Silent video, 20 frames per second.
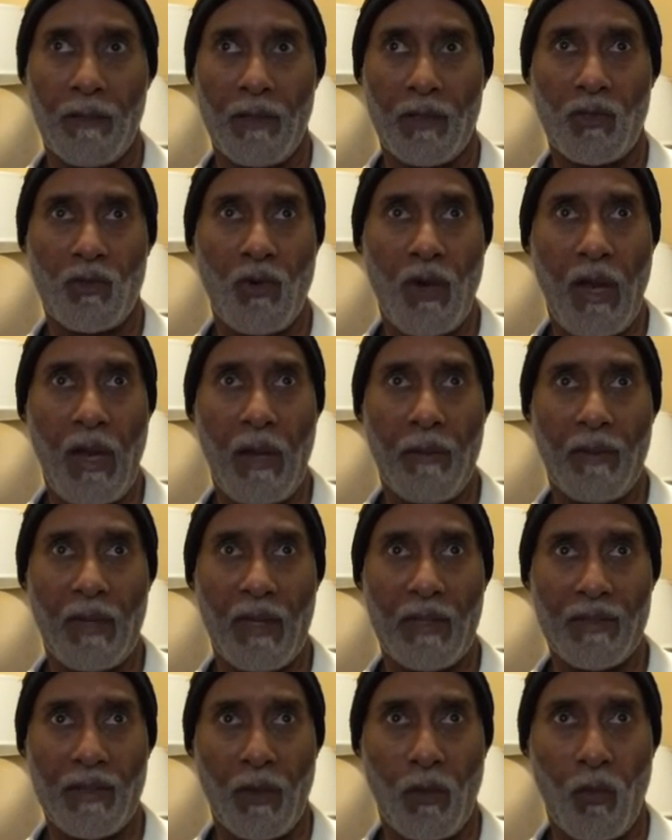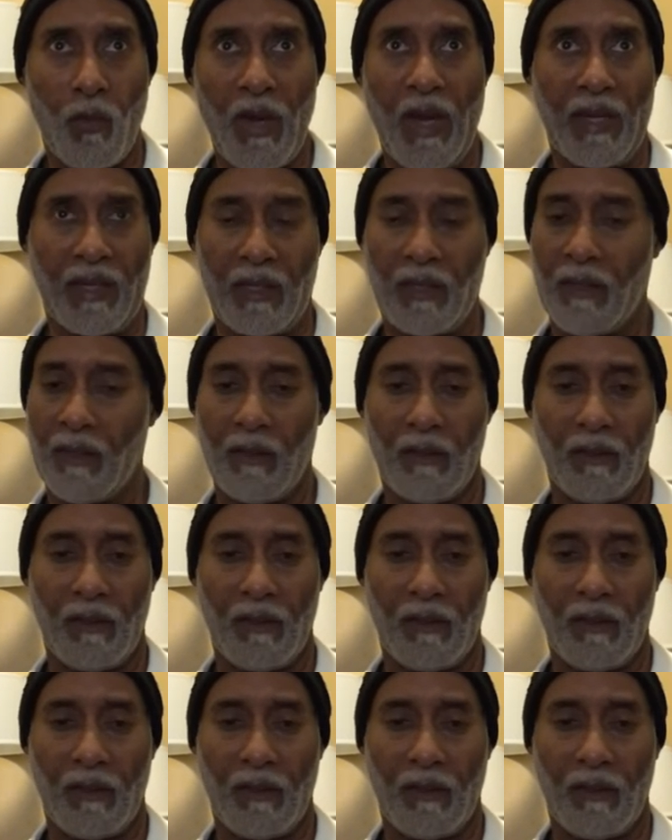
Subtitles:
described as a wreck,